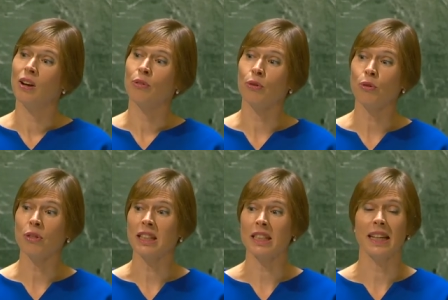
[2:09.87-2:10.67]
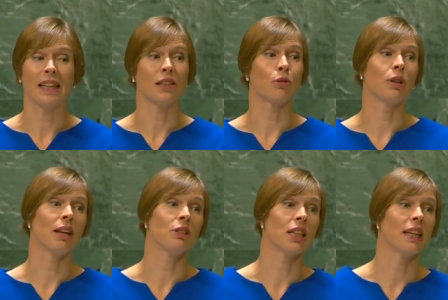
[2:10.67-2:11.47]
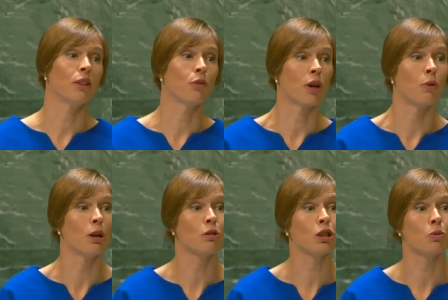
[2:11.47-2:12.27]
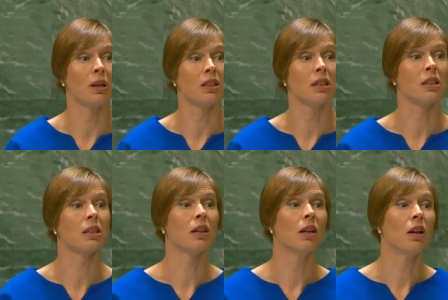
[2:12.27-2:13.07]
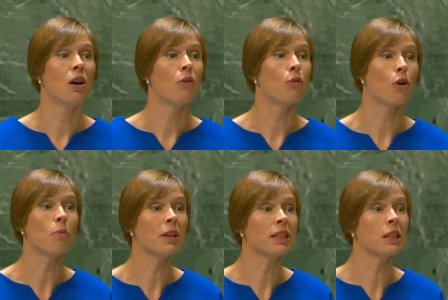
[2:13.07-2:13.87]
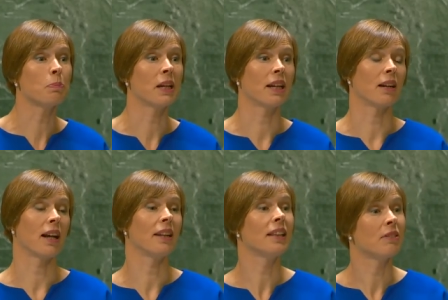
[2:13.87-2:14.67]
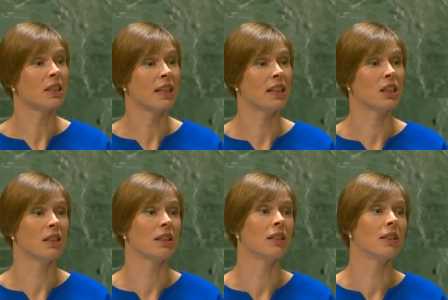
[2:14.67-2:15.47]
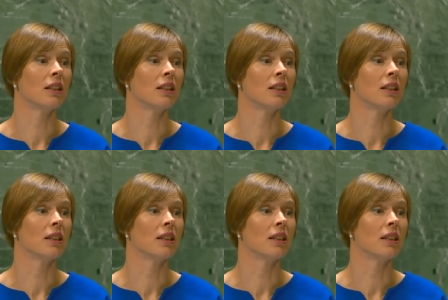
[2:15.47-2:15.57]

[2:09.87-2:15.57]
Through the tears we have shed for our lost ones, from the despair and devastation,